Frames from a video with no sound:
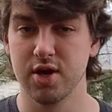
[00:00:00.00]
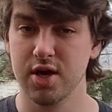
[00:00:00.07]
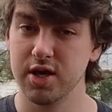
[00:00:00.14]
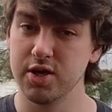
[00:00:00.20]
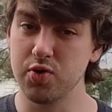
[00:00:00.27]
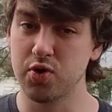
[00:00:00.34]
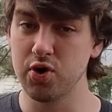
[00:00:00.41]

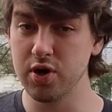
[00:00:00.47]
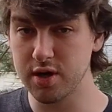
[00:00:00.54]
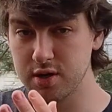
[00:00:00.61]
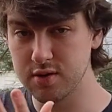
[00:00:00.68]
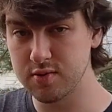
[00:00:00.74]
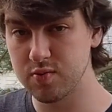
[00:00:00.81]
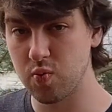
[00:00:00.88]
You could,
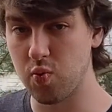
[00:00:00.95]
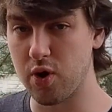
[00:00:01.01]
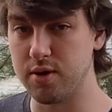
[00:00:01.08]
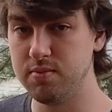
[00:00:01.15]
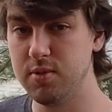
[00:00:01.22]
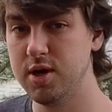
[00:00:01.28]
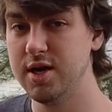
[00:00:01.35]

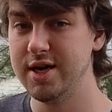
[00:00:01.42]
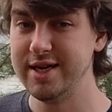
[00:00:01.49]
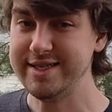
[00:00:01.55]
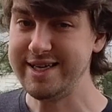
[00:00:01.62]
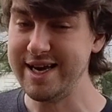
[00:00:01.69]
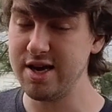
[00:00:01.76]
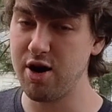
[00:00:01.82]
1,
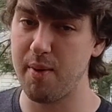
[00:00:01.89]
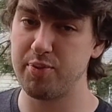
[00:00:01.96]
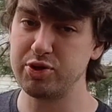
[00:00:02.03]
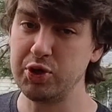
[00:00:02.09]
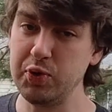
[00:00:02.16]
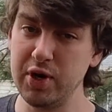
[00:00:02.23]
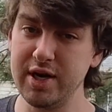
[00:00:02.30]
take an
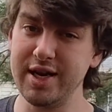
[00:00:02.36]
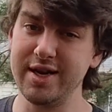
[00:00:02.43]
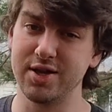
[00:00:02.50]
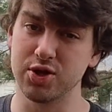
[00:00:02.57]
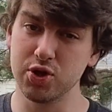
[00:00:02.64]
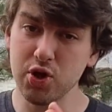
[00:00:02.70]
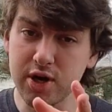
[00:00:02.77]
opportunity
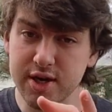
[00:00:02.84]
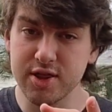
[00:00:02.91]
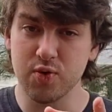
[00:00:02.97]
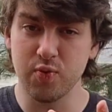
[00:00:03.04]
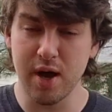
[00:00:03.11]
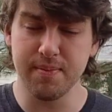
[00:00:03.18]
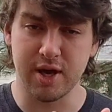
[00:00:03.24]
to look at the
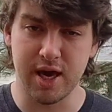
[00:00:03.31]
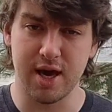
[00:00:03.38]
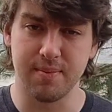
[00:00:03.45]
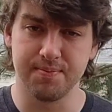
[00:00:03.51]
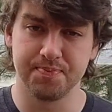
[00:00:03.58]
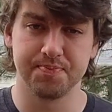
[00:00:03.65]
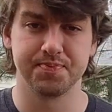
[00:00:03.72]
webcam